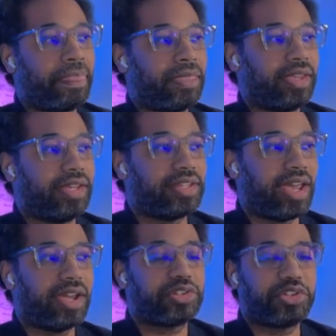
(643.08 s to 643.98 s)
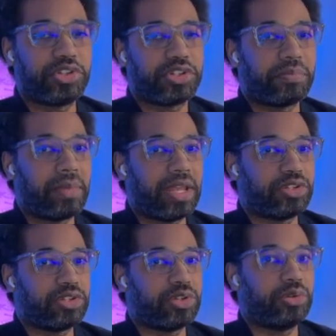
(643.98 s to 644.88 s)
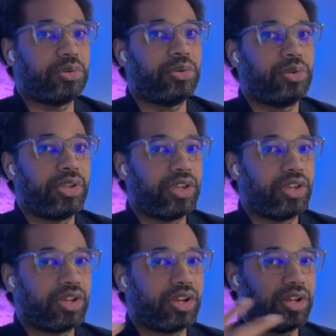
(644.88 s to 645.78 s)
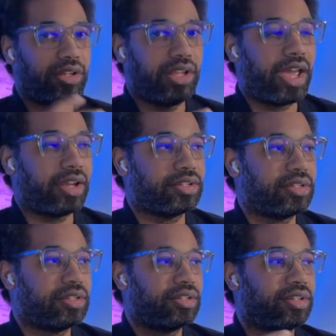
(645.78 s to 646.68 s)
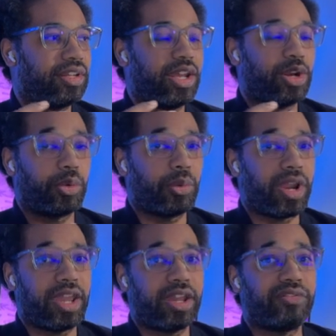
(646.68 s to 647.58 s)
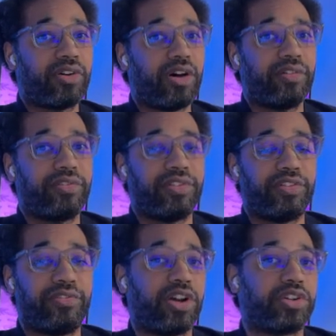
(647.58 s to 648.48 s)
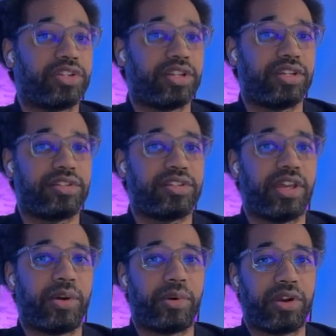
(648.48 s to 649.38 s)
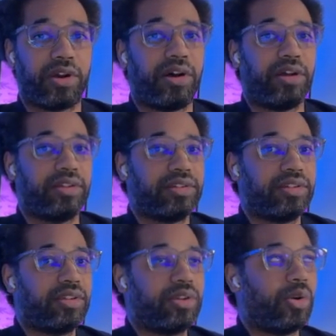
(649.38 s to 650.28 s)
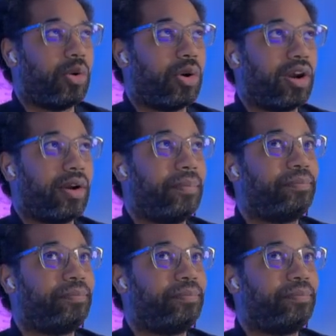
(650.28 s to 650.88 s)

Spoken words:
It's actually just meant to collect an array of all of the functions that were called, or